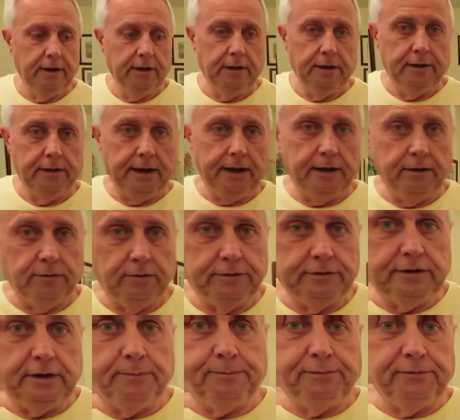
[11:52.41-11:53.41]
Now
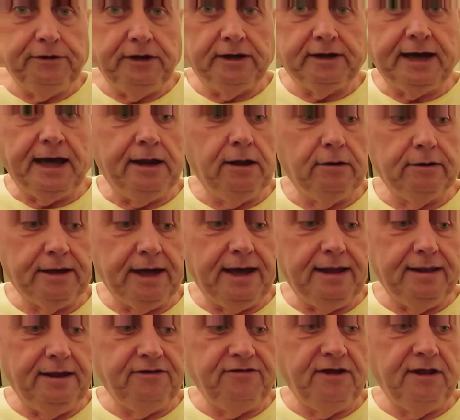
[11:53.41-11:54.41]
you cannot get
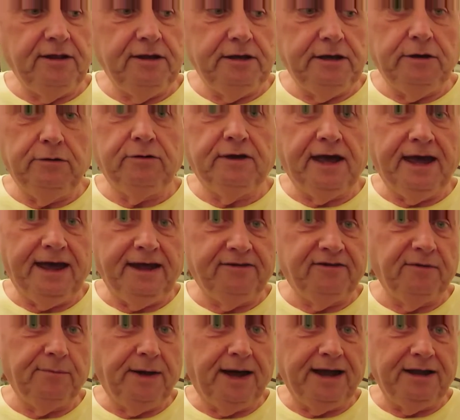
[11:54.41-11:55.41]
this in the UK to
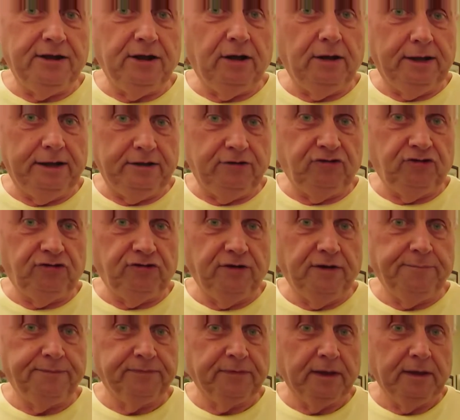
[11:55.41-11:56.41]
my knowledge,
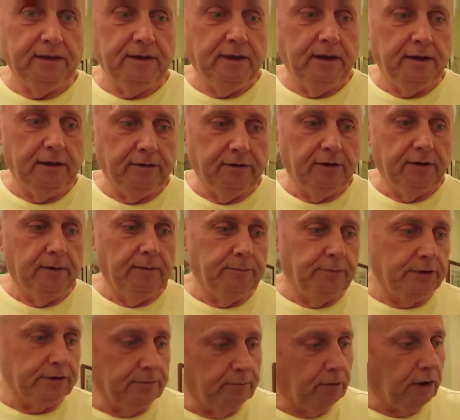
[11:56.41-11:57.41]

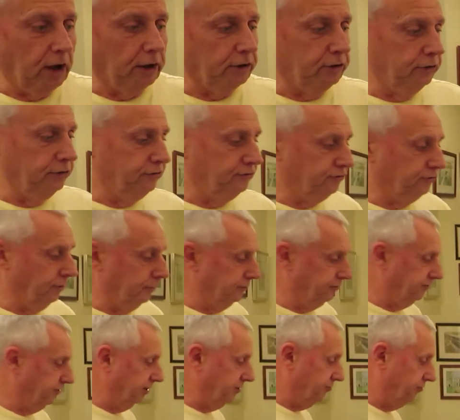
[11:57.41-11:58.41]
but a good
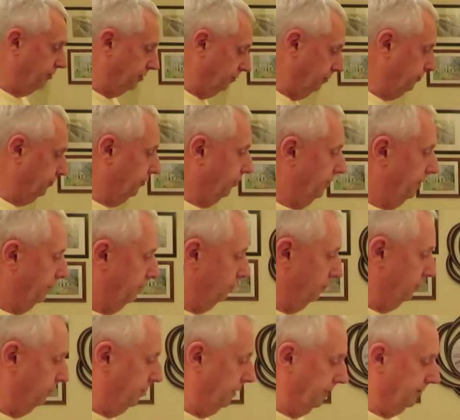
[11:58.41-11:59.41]
substitute would
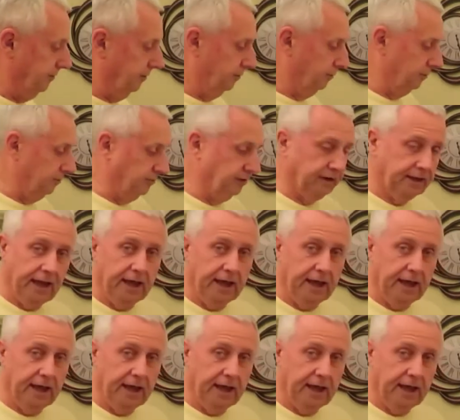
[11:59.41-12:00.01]
be to get